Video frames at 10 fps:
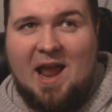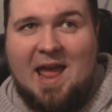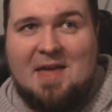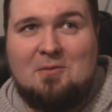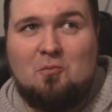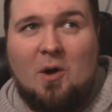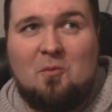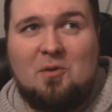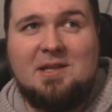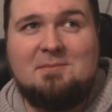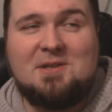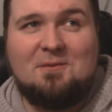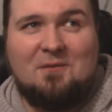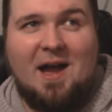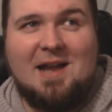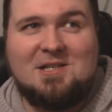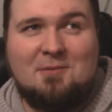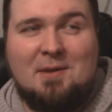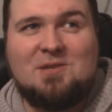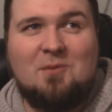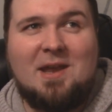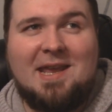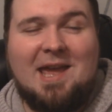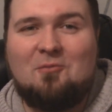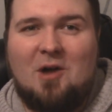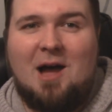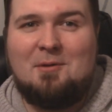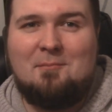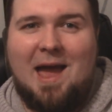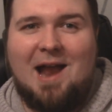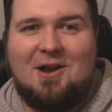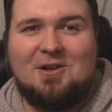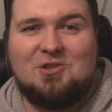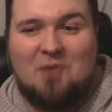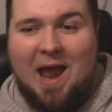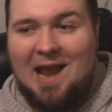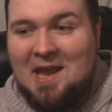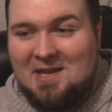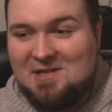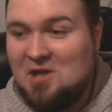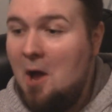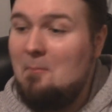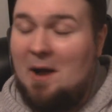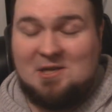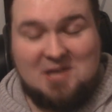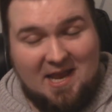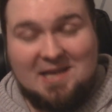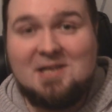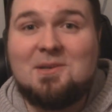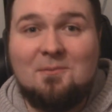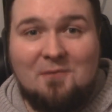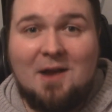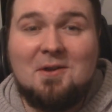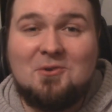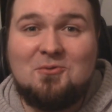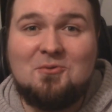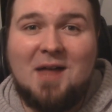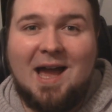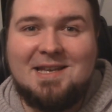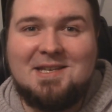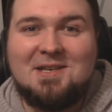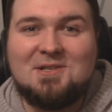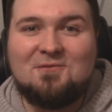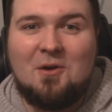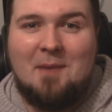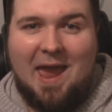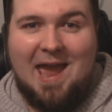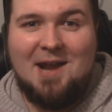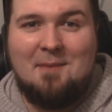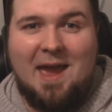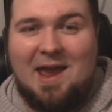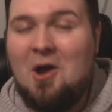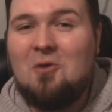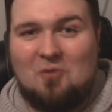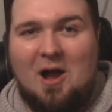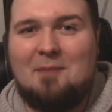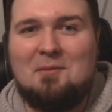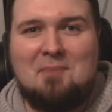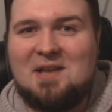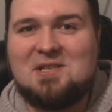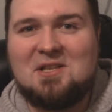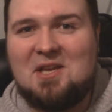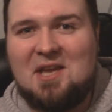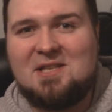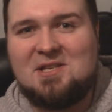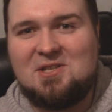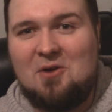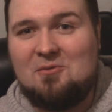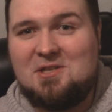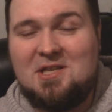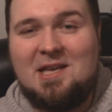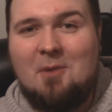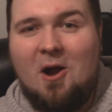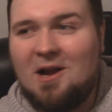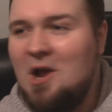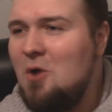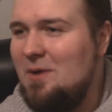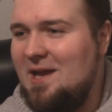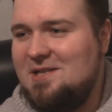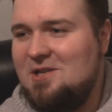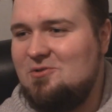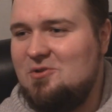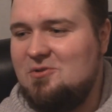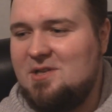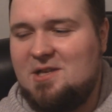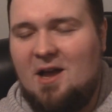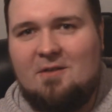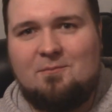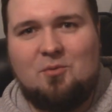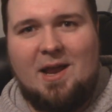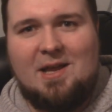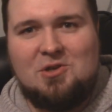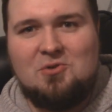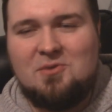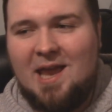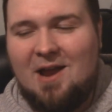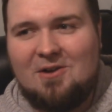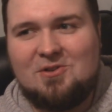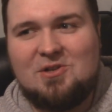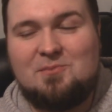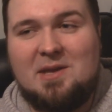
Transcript: And what Williamson finds the best way to get Robin back on track is by taking some very cool ideas from anime. Robin basically gets his own team arc. We get to introduce a ton of brand new characters.